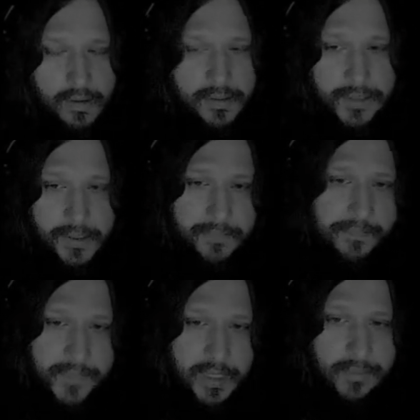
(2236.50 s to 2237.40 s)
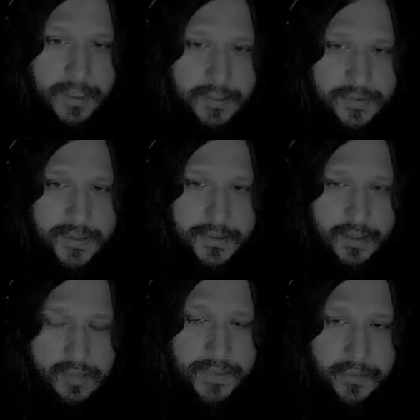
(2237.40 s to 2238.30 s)
So that'll be interesting.
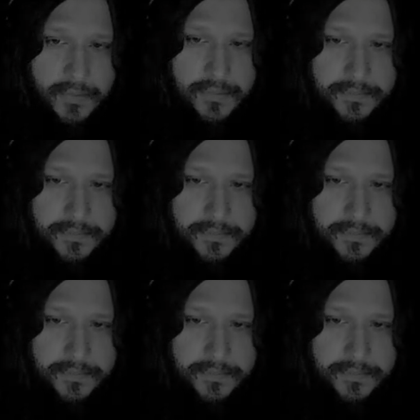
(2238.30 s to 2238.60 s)
That'll be cool.